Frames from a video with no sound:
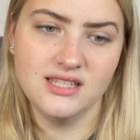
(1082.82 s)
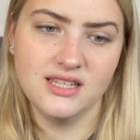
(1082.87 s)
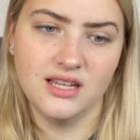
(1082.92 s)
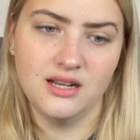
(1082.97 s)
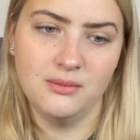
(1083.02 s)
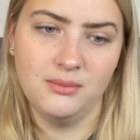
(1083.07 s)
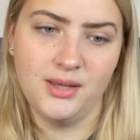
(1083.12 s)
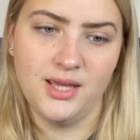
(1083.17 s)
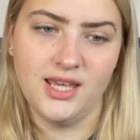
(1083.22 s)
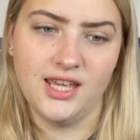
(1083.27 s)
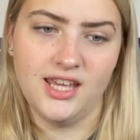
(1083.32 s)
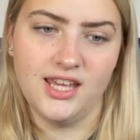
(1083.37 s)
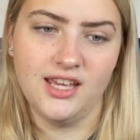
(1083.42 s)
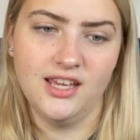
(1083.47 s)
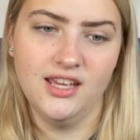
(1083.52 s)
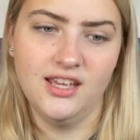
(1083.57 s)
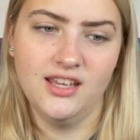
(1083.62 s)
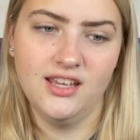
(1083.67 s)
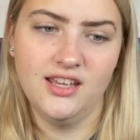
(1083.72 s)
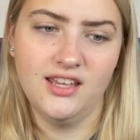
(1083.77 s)
gonna be
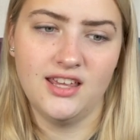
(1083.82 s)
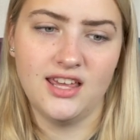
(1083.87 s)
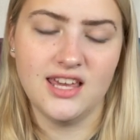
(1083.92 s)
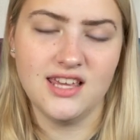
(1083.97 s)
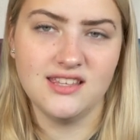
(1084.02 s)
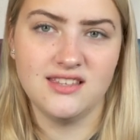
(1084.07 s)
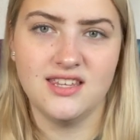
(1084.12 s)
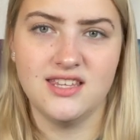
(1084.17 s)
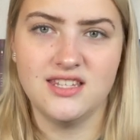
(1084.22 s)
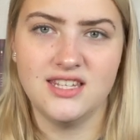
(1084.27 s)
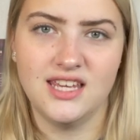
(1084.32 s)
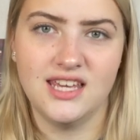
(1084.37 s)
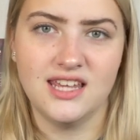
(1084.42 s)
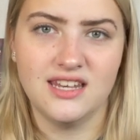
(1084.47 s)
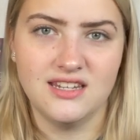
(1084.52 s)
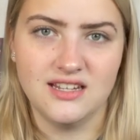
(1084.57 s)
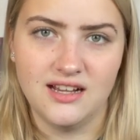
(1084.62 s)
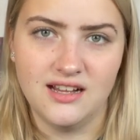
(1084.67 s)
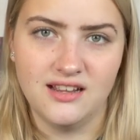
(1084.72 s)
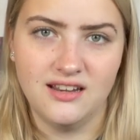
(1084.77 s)
easy to get
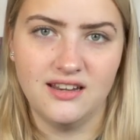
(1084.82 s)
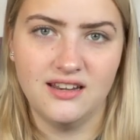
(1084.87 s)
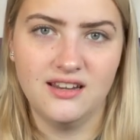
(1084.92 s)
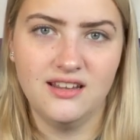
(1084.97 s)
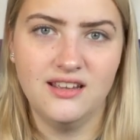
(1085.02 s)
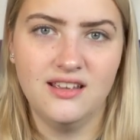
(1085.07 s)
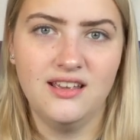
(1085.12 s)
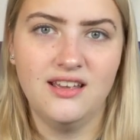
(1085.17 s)
done